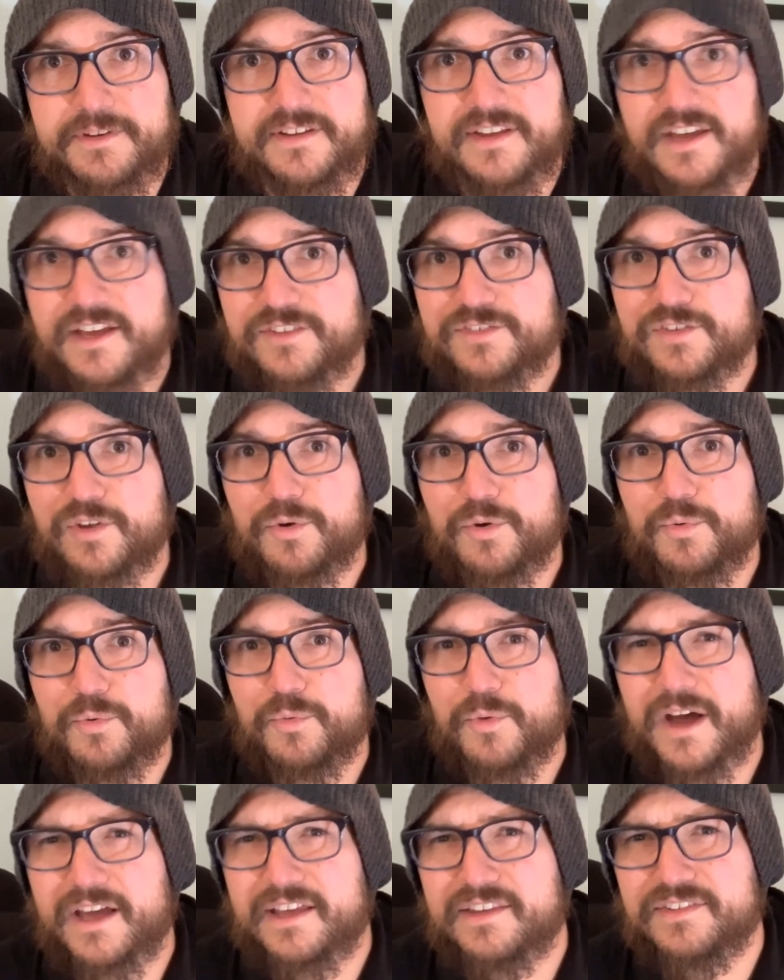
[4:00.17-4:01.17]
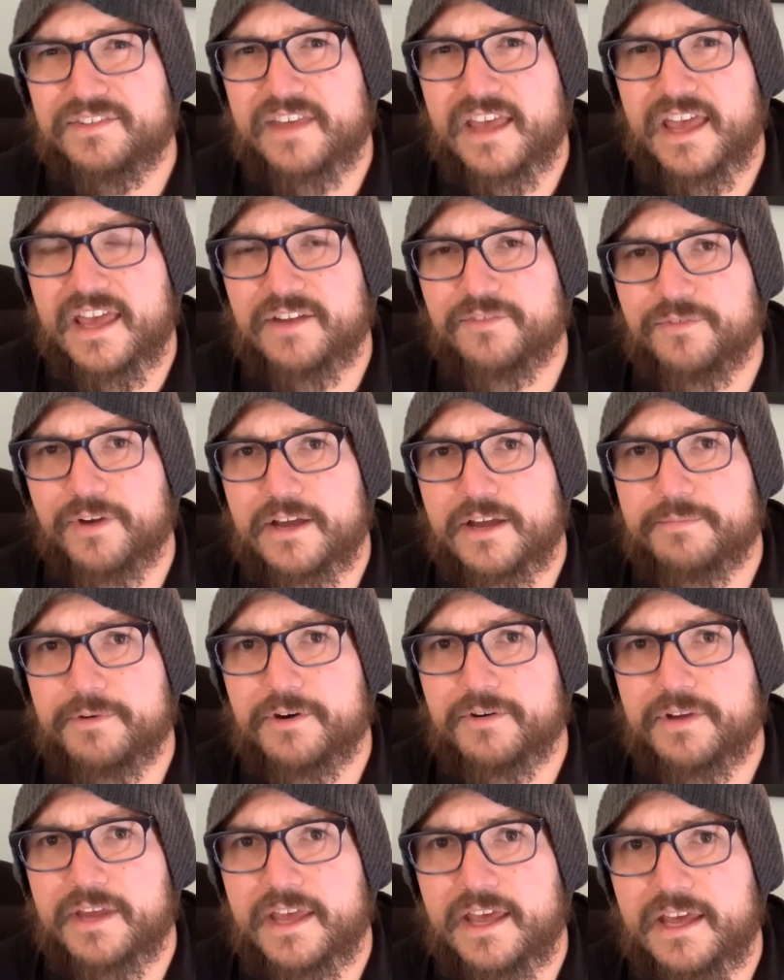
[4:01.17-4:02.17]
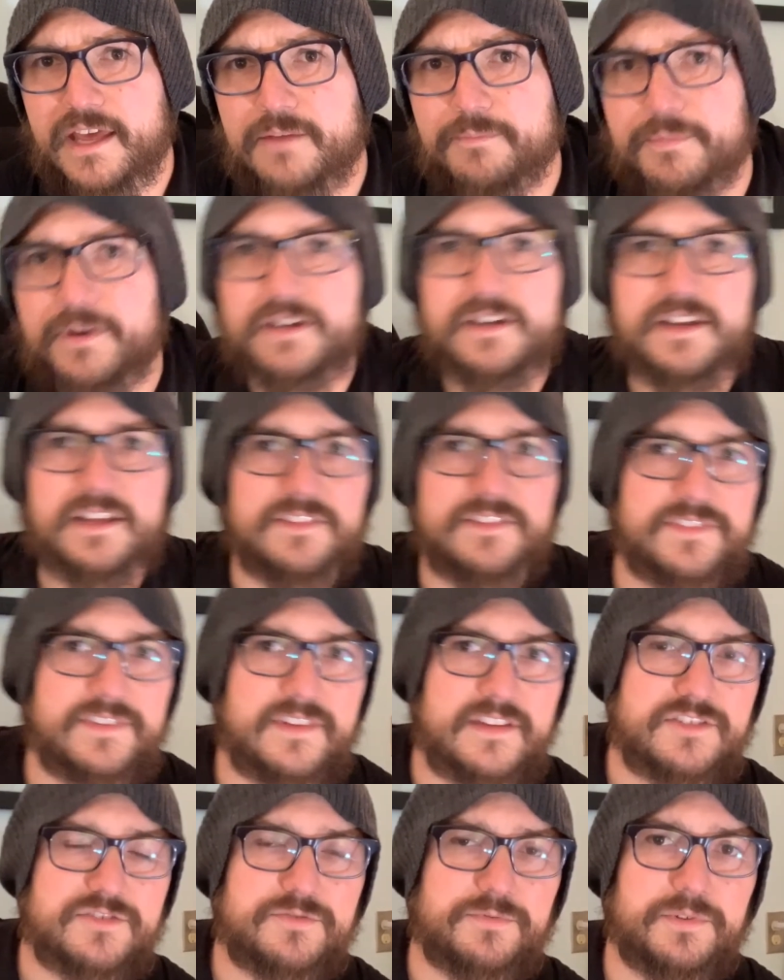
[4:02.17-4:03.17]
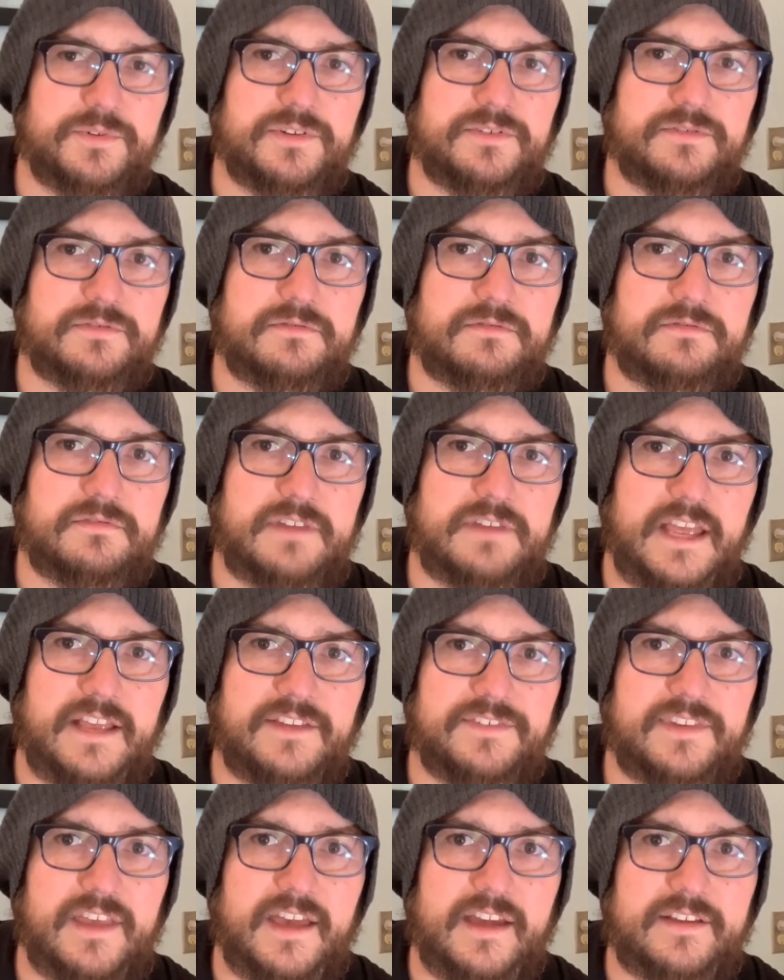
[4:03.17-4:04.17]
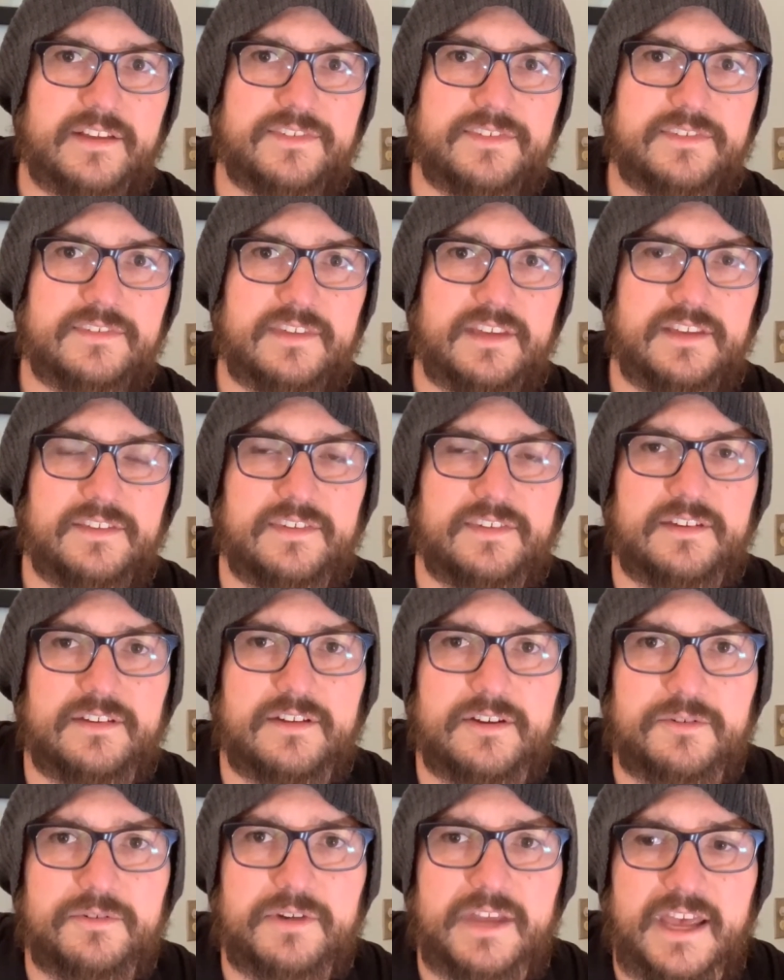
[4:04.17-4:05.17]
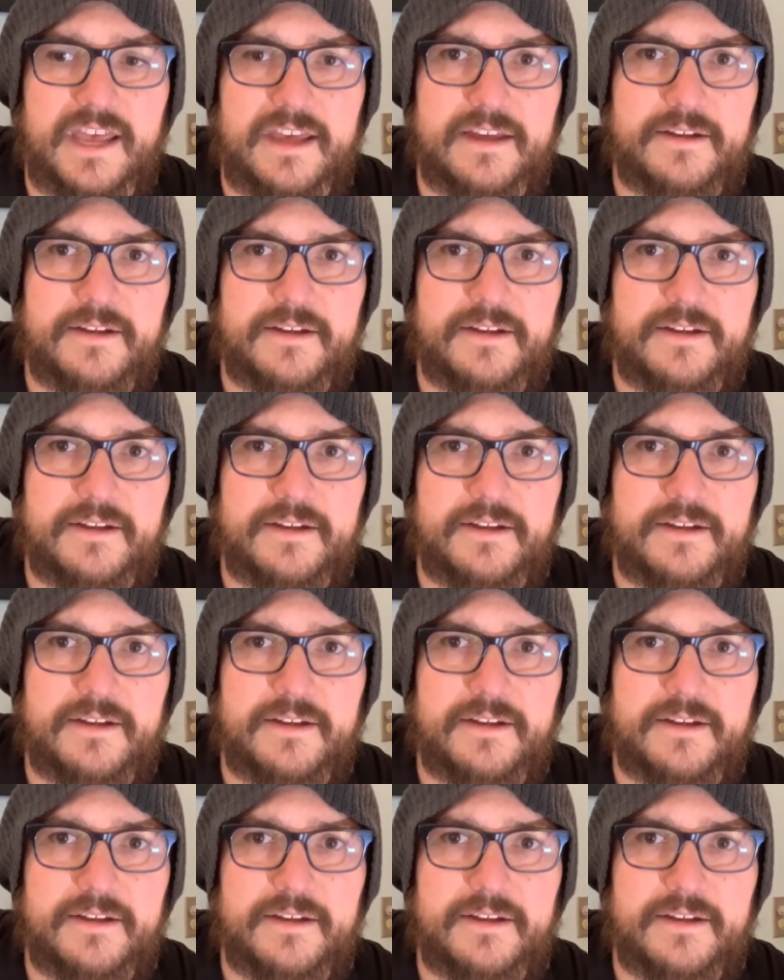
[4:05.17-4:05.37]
So why is gang rape okay, but consensual gay sex isn't okay?